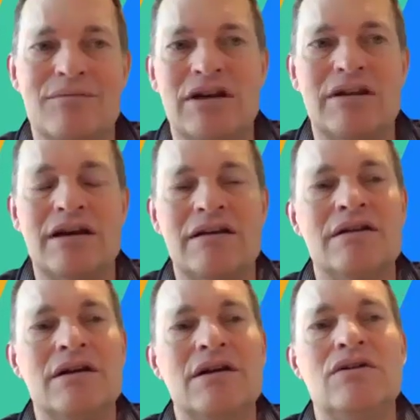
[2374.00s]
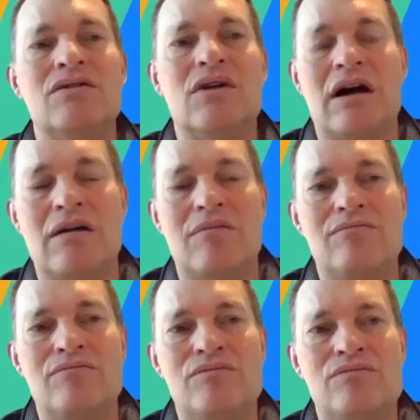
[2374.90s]
something that
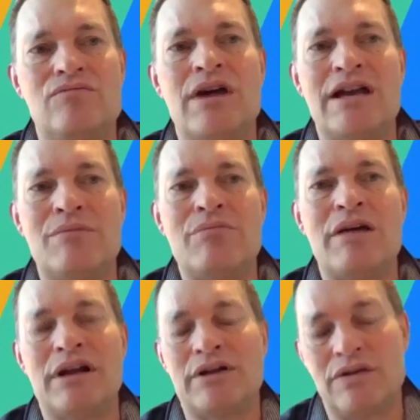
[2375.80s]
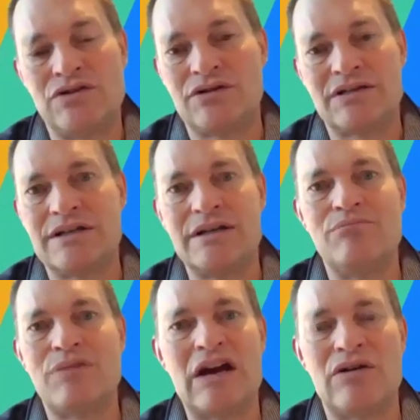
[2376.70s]
many people are interested
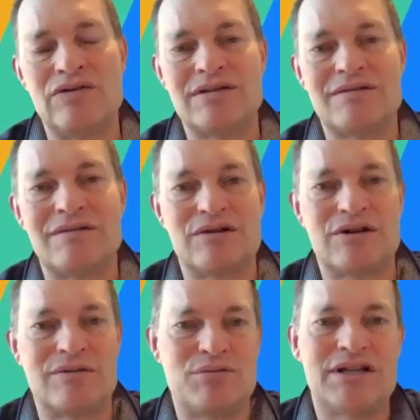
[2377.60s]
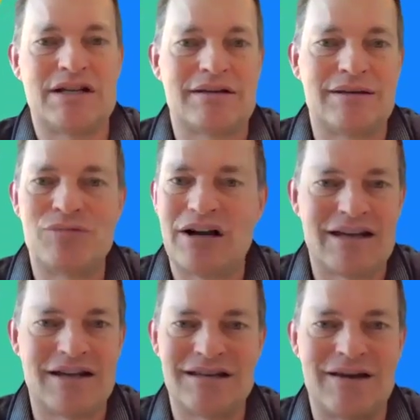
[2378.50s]
in, because, particularly in my
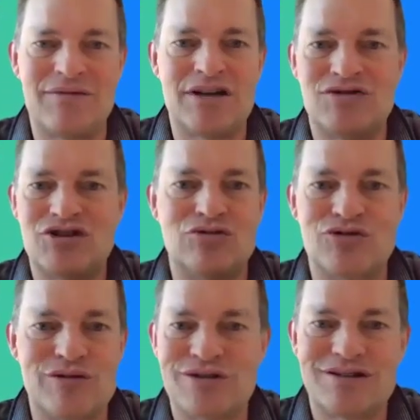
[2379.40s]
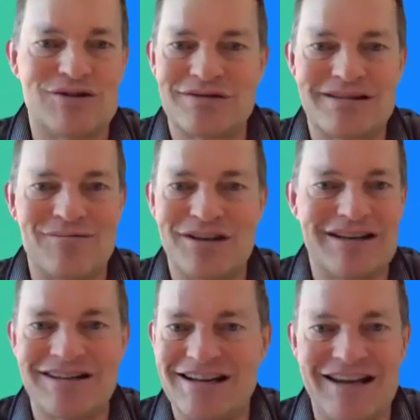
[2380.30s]
case, having children was not
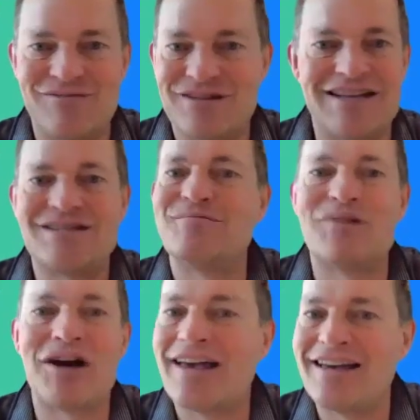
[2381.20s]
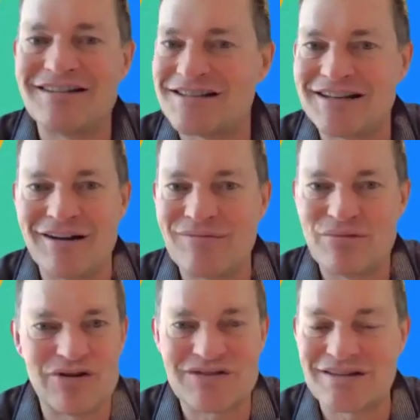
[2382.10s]
something that even entered my head as a young
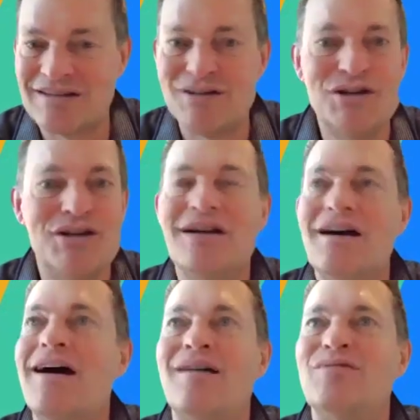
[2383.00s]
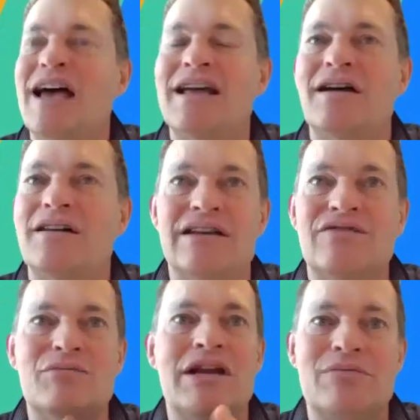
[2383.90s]
person. And I
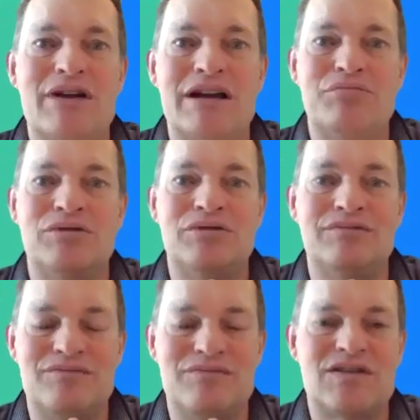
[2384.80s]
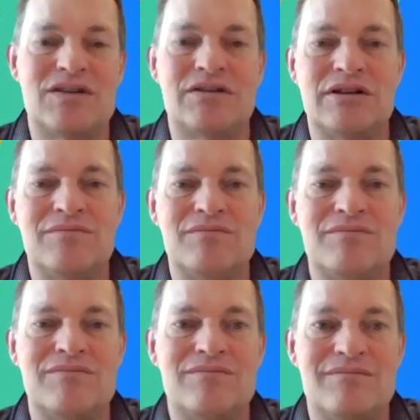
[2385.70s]
think for many people, certainly
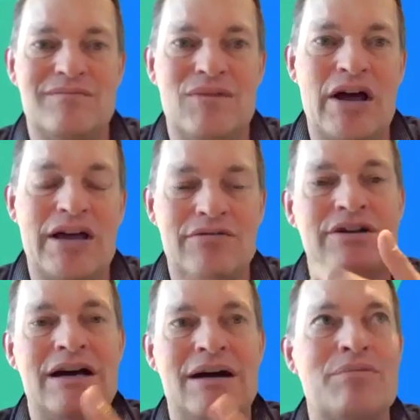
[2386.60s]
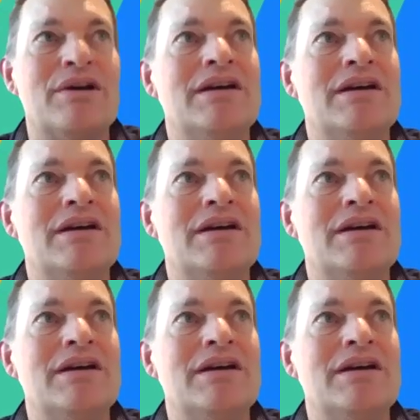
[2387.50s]
my year and up,